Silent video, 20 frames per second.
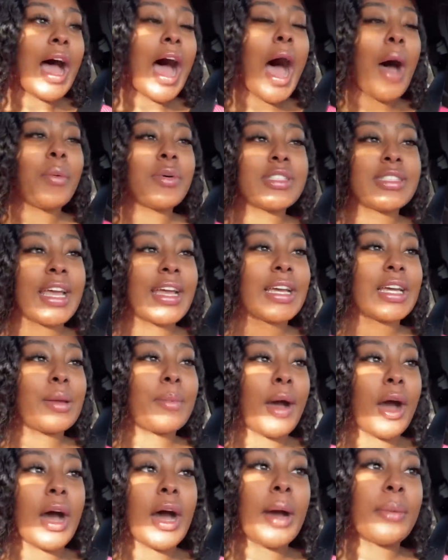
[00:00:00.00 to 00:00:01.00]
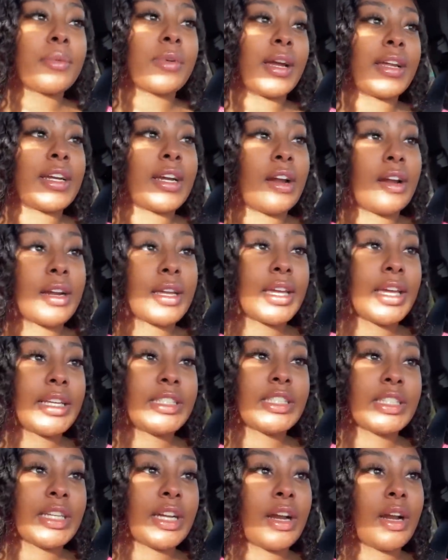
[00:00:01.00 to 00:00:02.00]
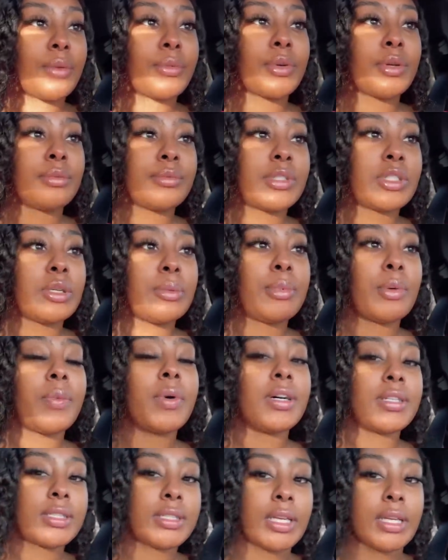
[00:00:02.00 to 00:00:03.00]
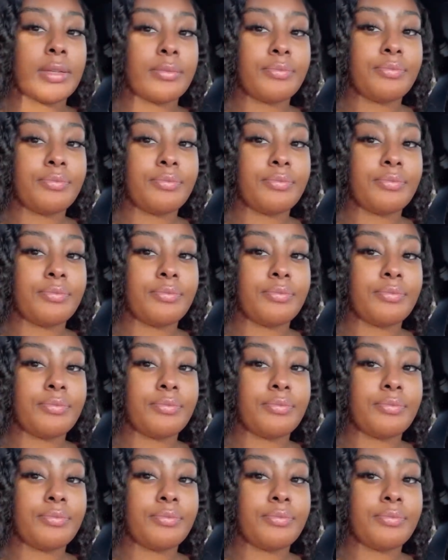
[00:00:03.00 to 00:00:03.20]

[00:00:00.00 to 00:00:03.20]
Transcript: i was thinking about upgrading her kitchen and her room too but we'll see